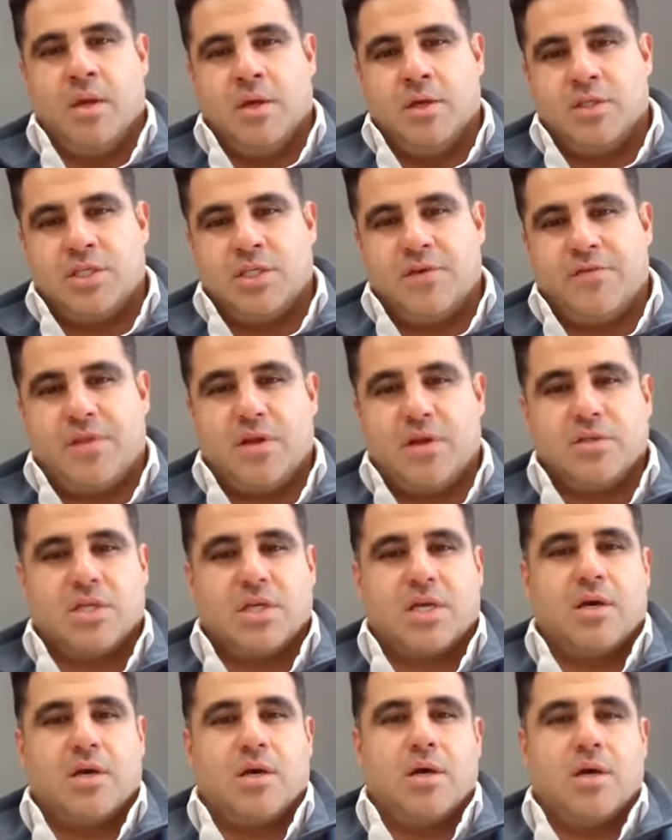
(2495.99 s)
see if there's
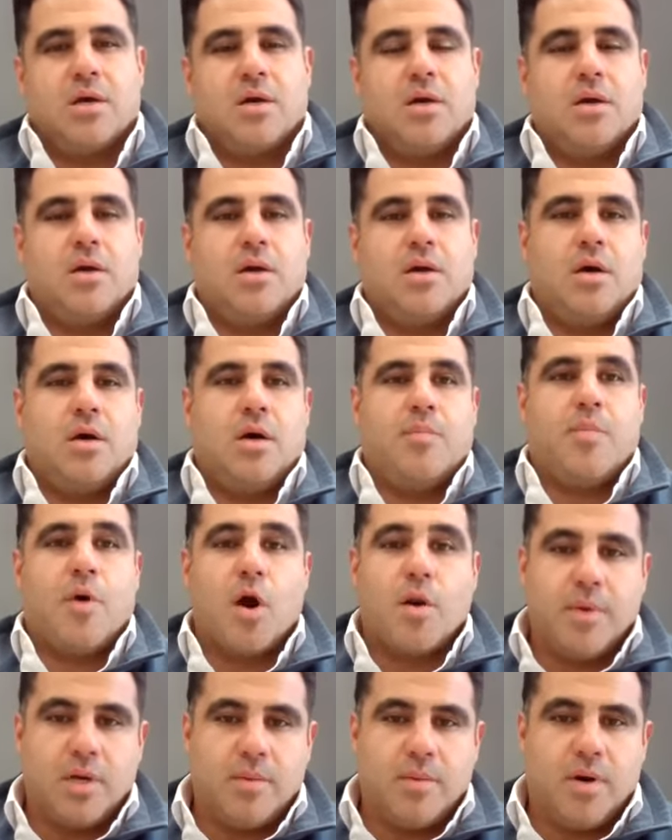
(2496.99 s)
like a
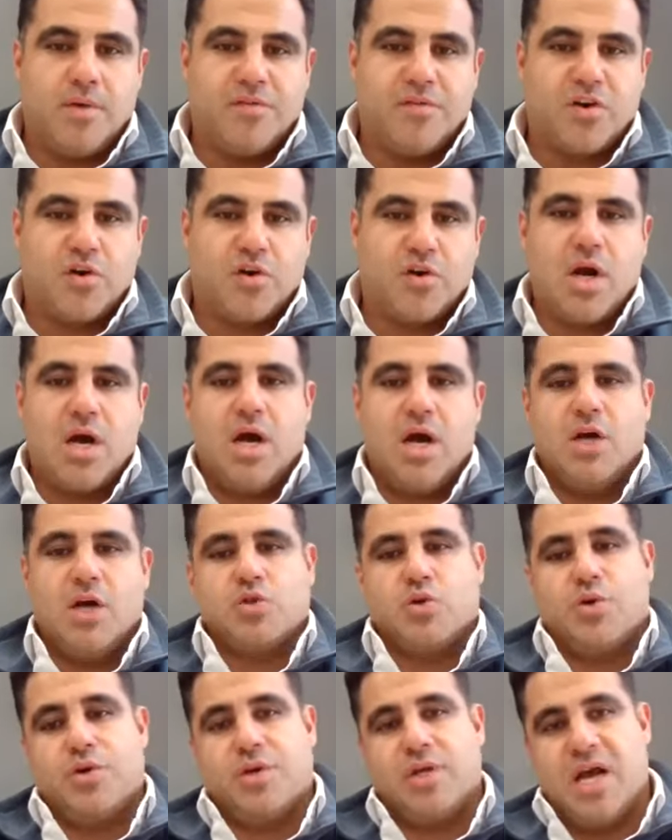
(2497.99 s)
apartment above a garage,
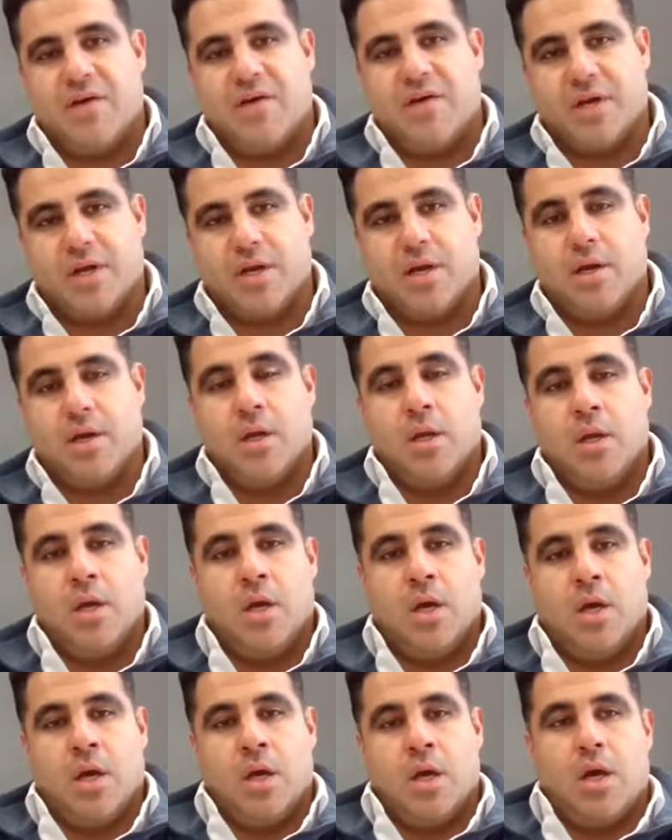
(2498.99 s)
or you can have like a
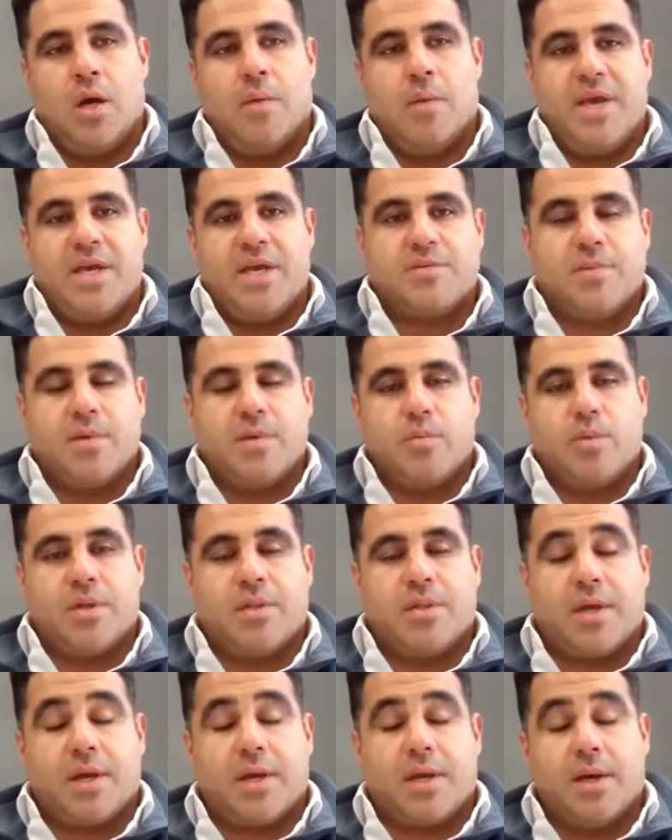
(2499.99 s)
basement
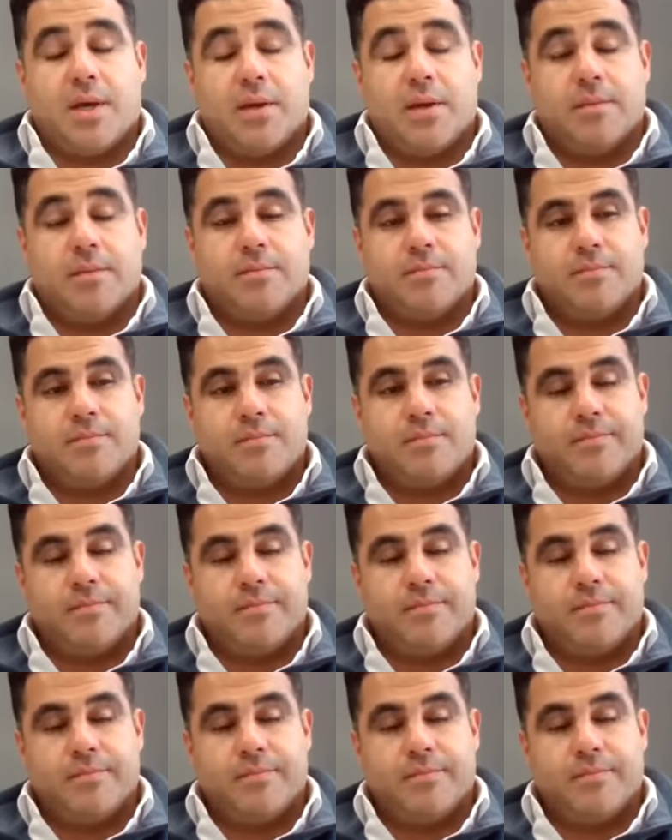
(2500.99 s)
with like an